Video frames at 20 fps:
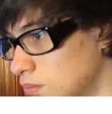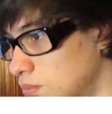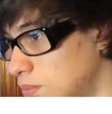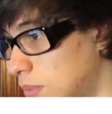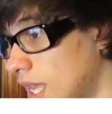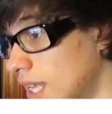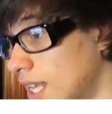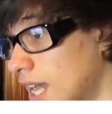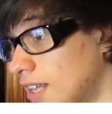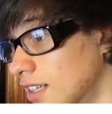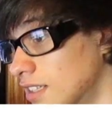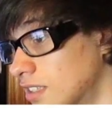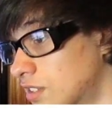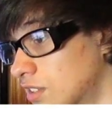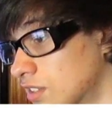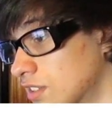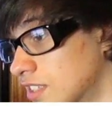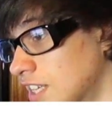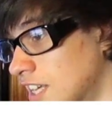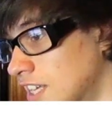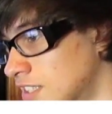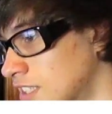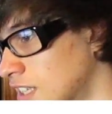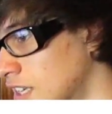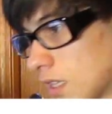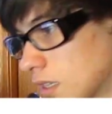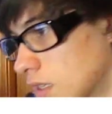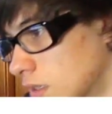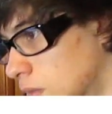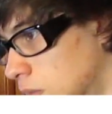Penn Alistair says,
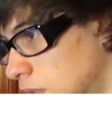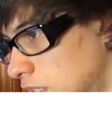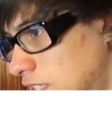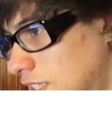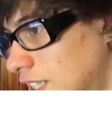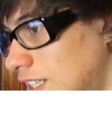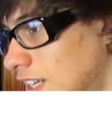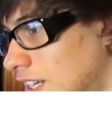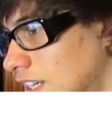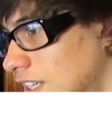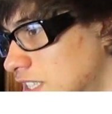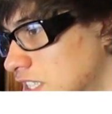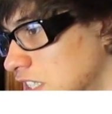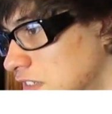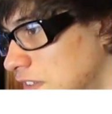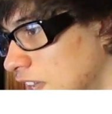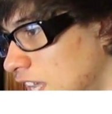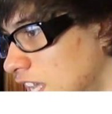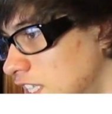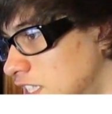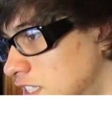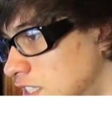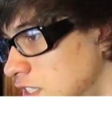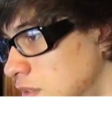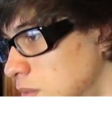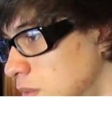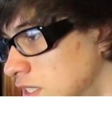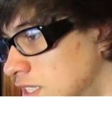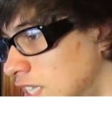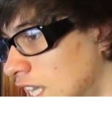what is the youngest of age
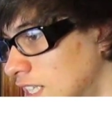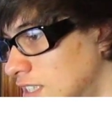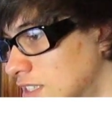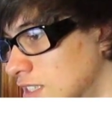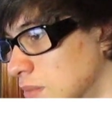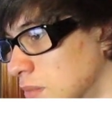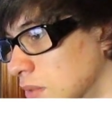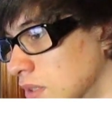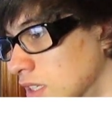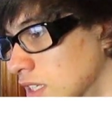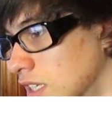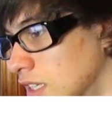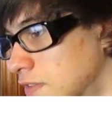you would date someone?